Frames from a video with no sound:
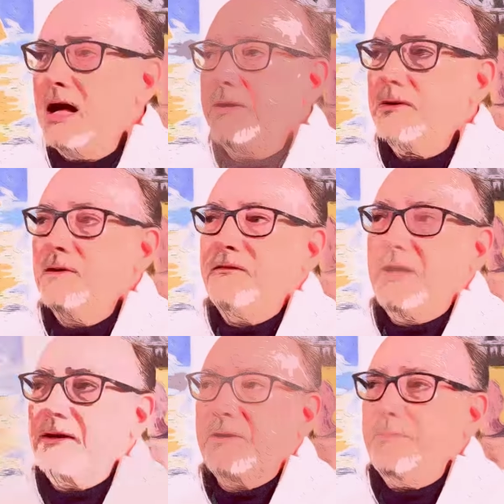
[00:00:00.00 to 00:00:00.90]
I don't know
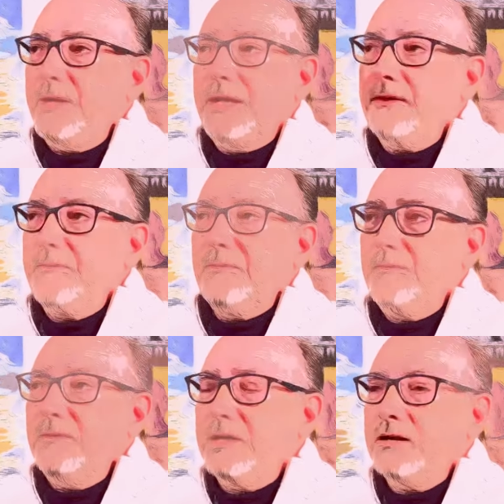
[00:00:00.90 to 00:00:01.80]
if I could have made it
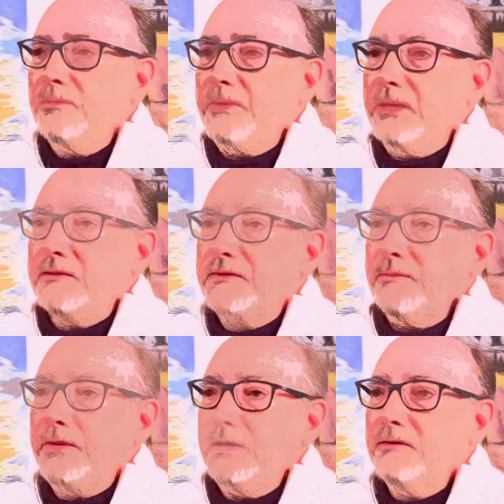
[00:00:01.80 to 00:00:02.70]
without the
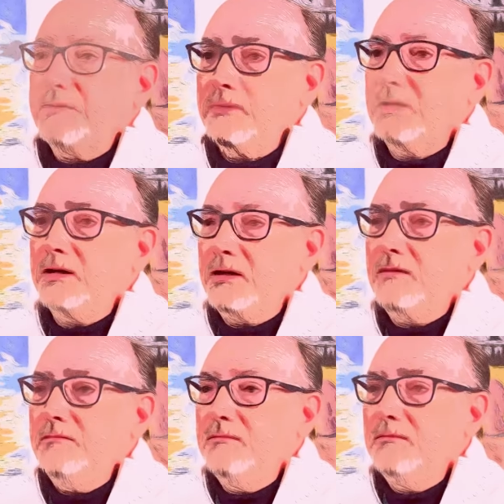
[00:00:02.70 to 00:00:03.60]
Beatles. The Beatles
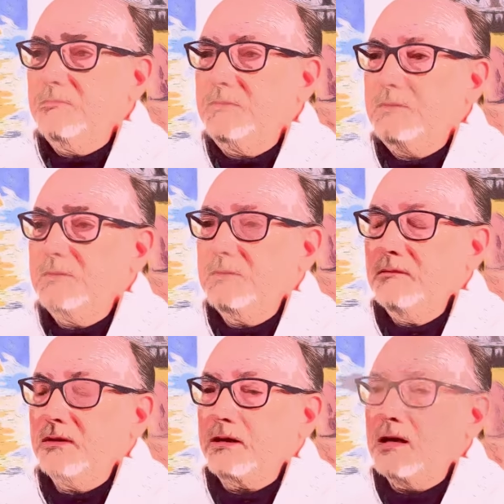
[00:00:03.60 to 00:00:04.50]
really,
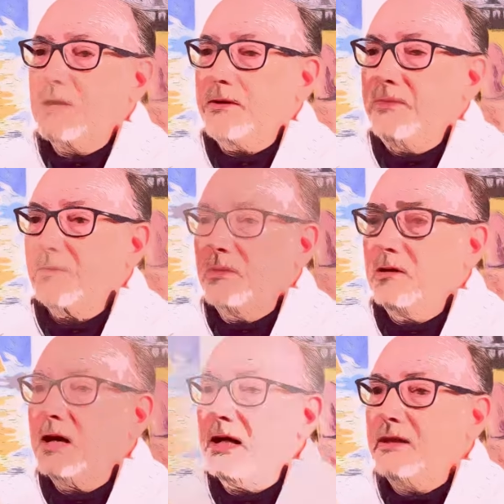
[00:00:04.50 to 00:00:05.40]
really got me
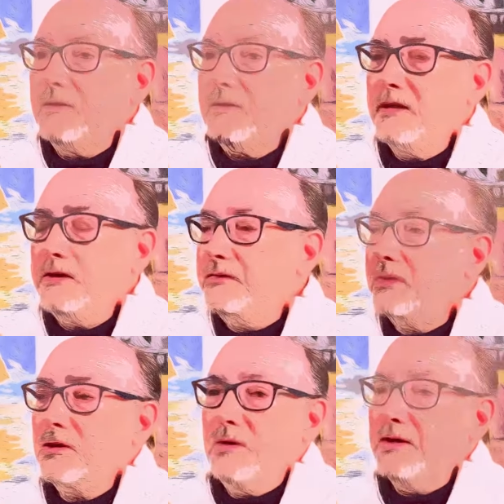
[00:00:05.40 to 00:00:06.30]
through a lot. They
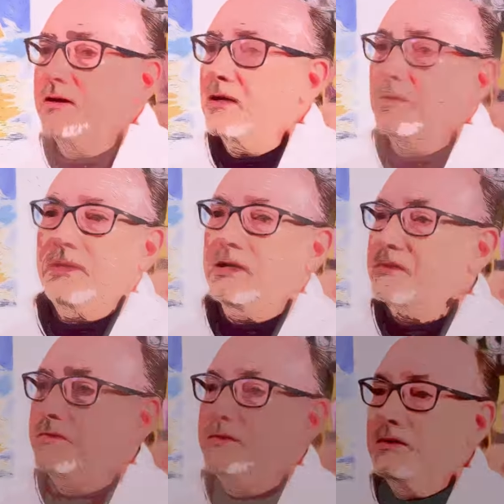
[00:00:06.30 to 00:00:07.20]
took away the
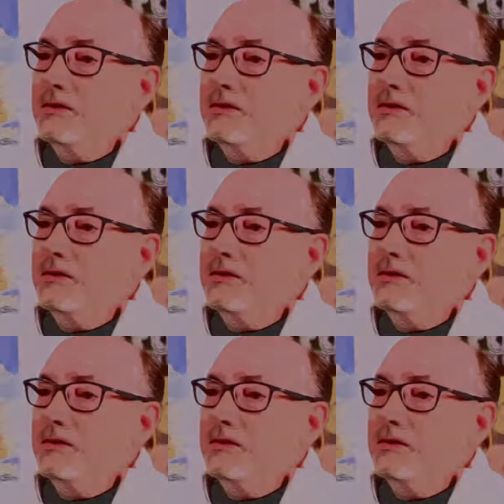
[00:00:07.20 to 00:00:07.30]
loneliness.